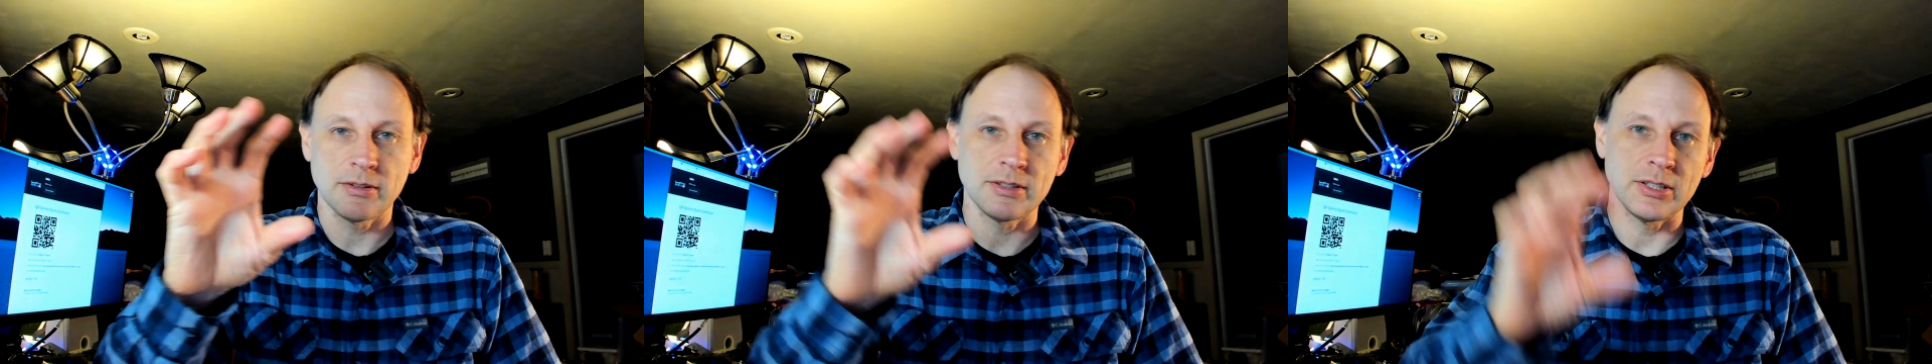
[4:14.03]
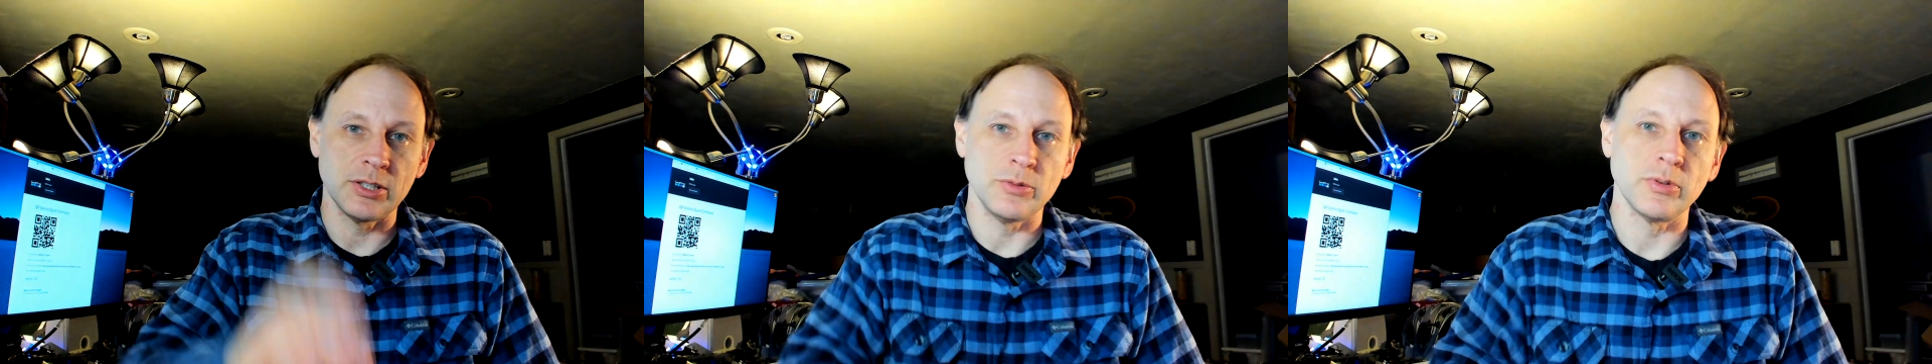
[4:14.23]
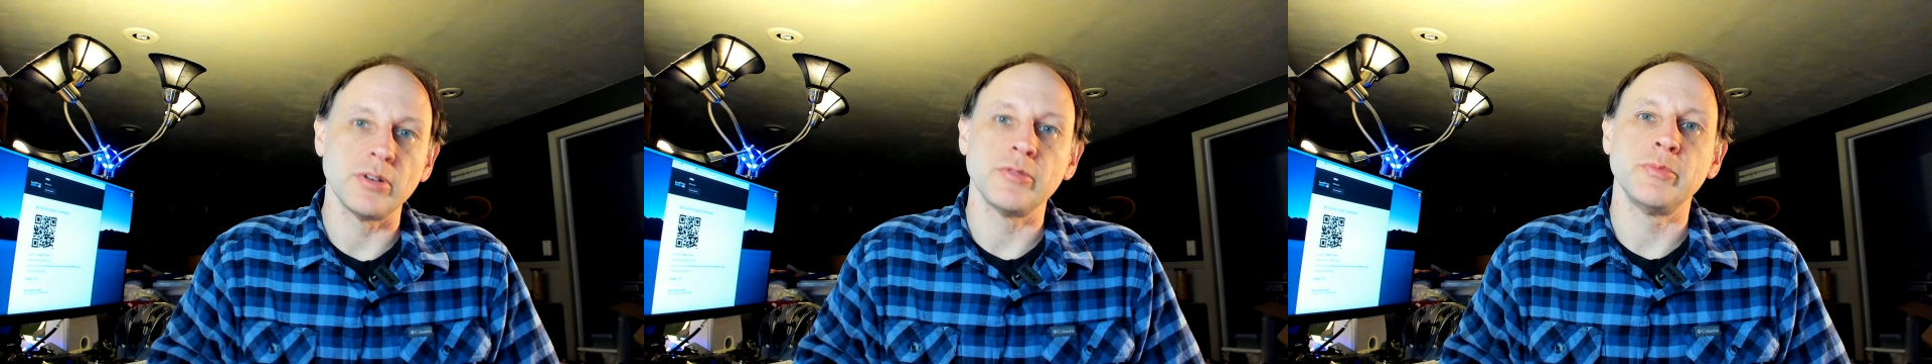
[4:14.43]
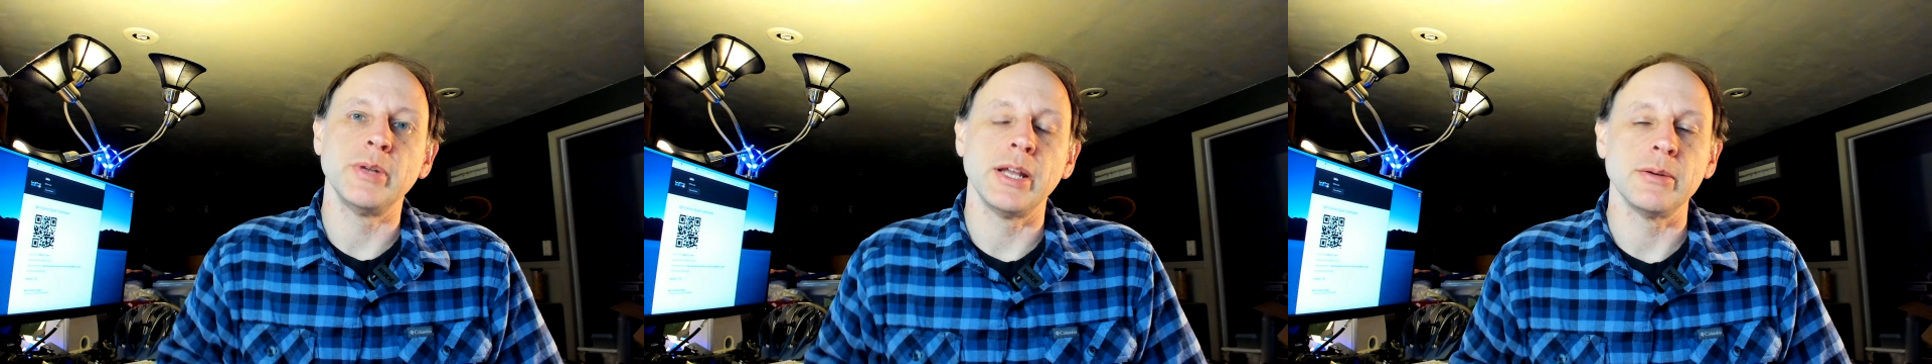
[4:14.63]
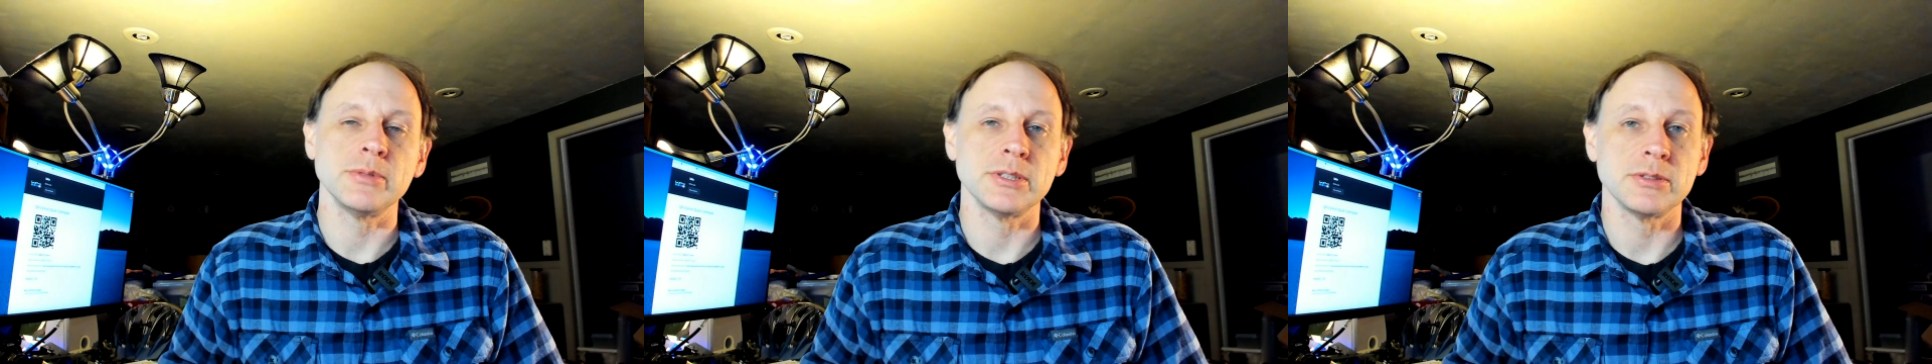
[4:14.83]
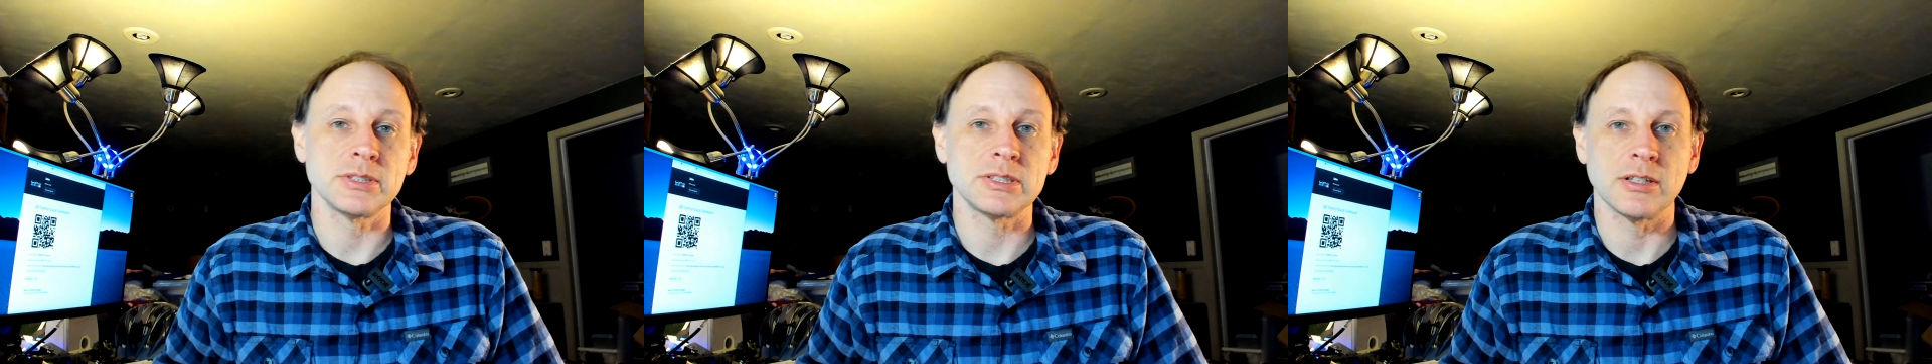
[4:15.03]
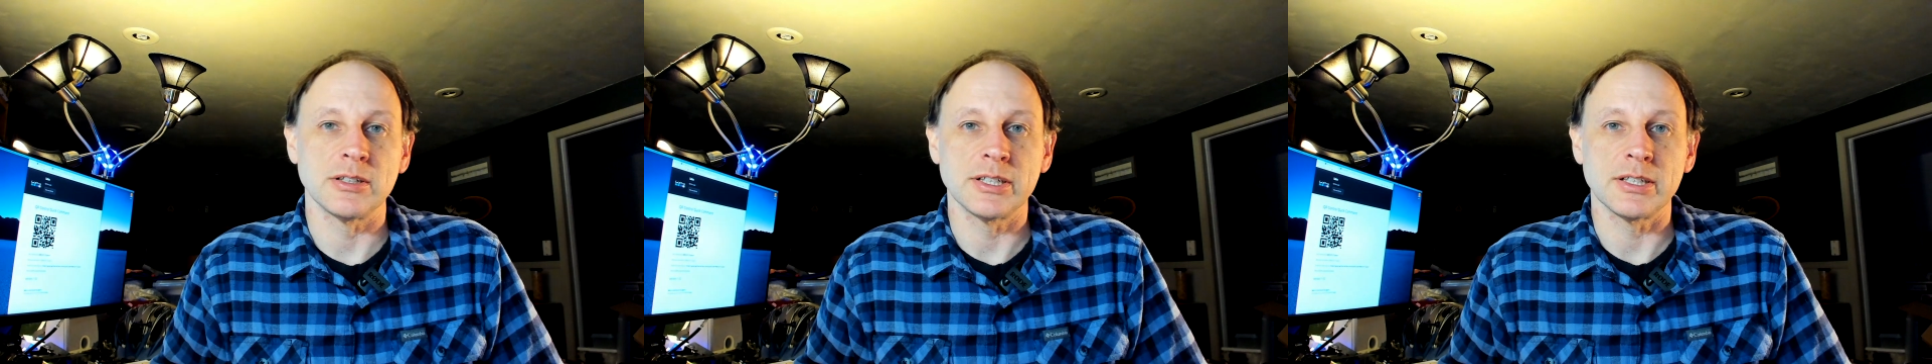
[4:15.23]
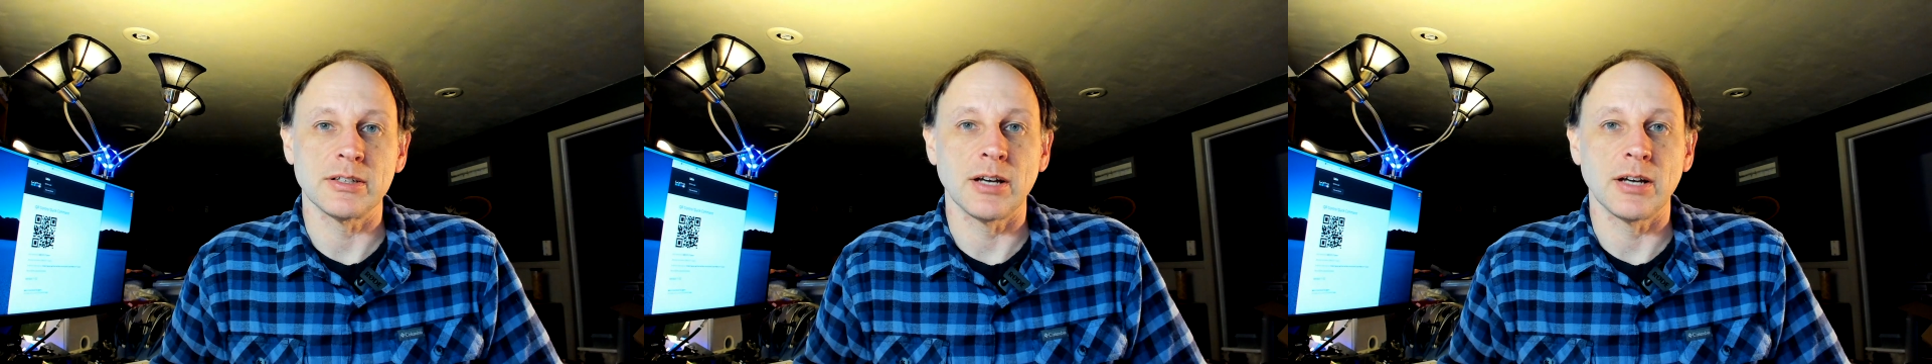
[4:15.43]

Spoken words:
you would have been able to start